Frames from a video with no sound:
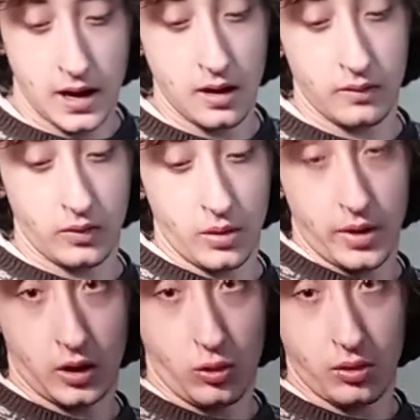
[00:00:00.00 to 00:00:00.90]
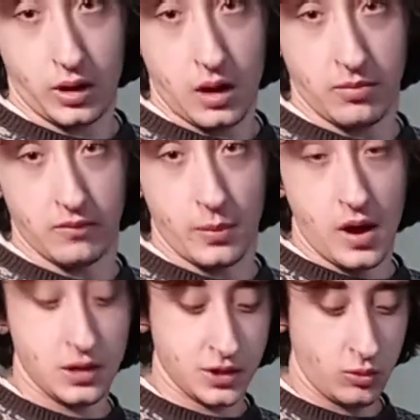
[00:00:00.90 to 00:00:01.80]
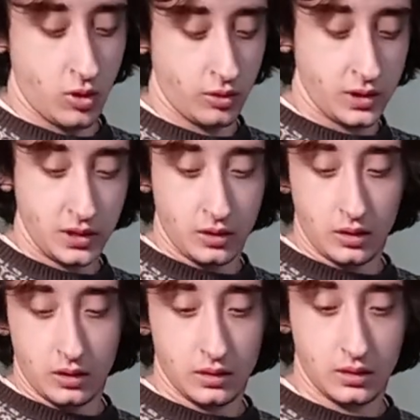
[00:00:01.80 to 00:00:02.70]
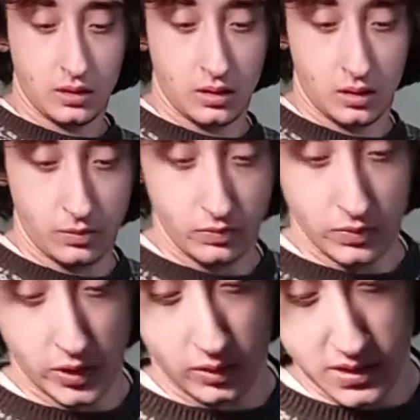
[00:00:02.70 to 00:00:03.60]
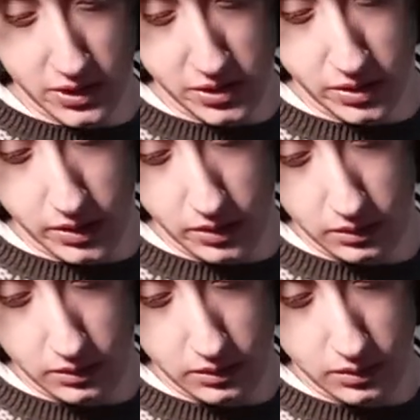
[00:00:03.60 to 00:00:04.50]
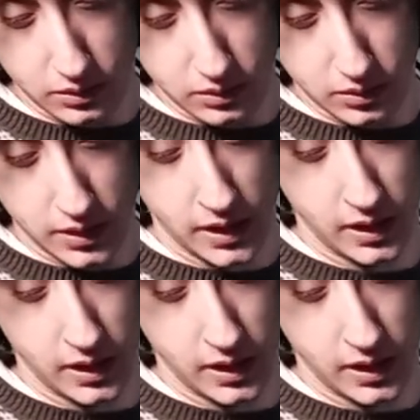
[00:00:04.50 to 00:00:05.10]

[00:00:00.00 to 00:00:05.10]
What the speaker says: have about a quarter cup of the pasta water here. No, it's actually an